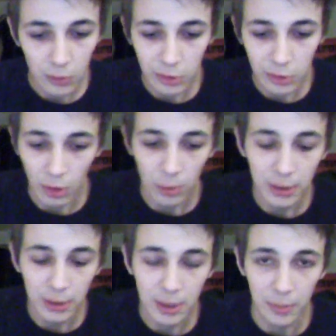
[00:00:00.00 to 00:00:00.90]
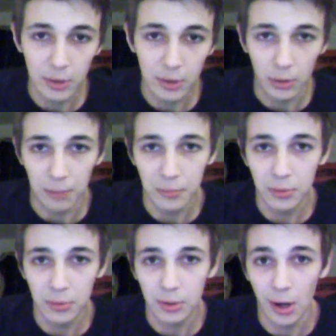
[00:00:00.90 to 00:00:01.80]
So in this episode, I'm
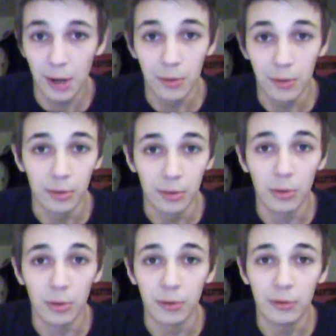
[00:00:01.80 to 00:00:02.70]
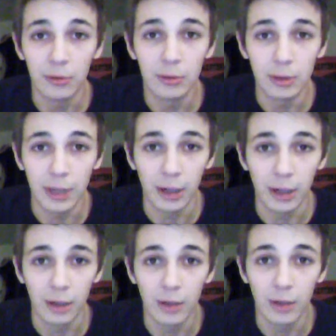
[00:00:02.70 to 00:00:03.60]
sorry, I don't really know the
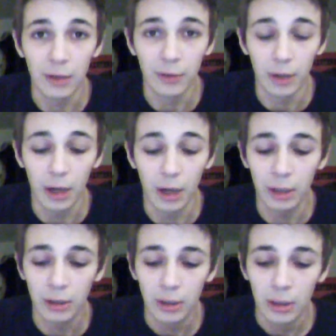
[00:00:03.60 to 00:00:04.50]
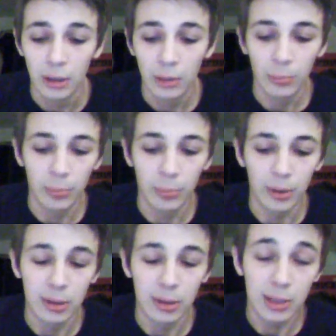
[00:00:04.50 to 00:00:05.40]
title of it, I forgot it,
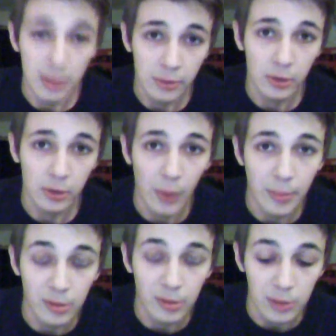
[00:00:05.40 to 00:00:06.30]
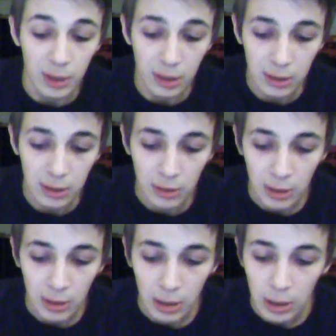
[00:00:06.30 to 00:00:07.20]
but it's season 2, episode 6.
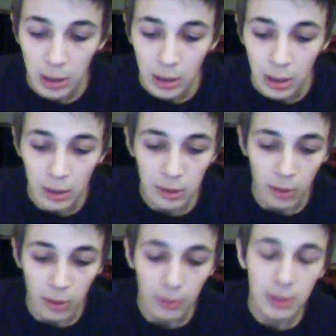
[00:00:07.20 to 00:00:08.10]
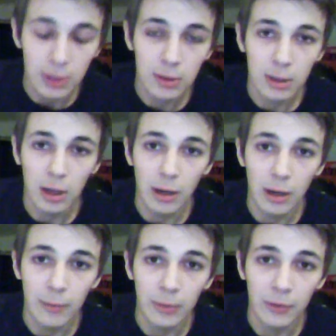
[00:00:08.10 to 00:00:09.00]
So in this,
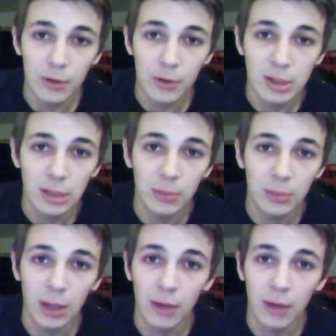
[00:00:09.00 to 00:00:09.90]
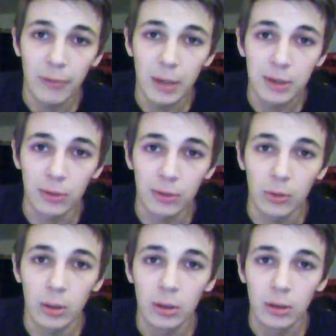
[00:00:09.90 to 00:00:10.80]
the first scene, we have Maester
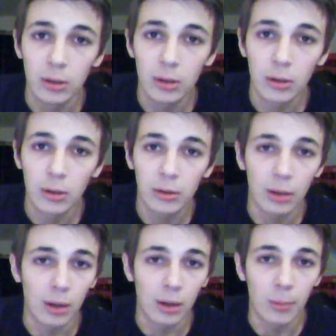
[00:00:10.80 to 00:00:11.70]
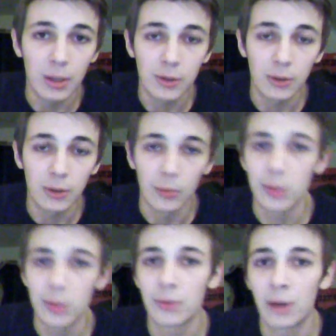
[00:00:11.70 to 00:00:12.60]
Luwin, the Maester of
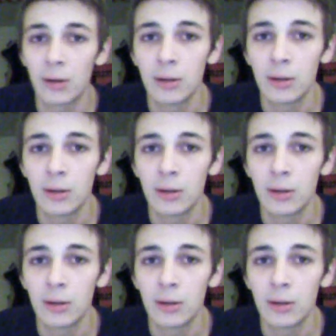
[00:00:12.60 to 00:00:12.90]
Winterfell,